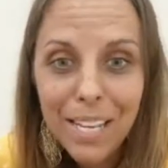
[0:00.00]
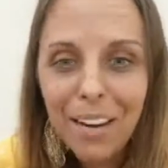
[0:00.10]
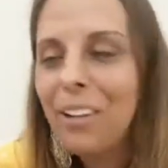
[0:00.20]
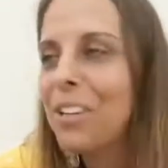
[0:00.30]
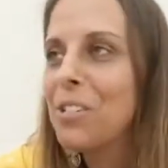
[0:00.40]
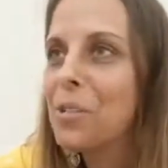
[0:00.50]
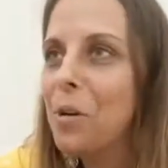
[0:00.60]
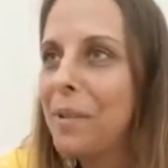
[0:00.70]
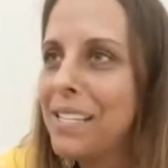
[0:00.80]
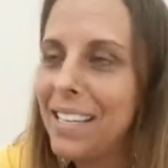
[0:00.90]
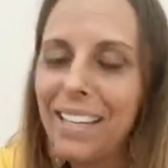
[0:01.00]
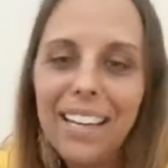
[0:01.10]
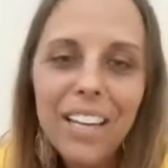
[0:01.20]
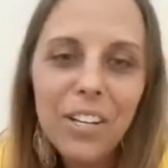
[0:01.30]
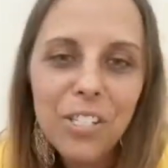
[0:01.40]
Carol, you're so amazing.
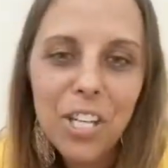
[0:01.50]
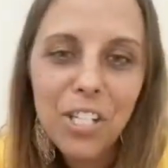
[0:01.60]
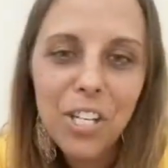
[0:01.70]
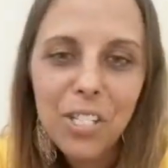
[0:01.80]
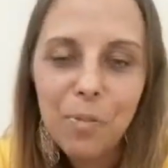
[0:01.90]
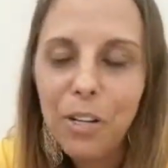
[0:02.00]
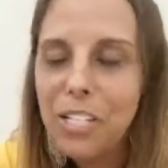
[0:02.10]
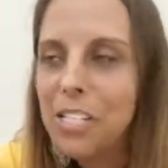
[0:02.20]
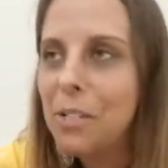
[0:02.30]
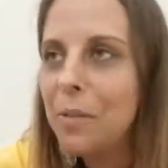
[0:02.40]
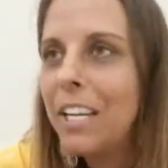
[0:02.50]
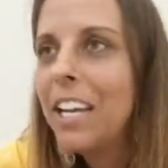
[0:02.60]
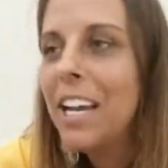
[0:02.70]
You're such an inspiration to me.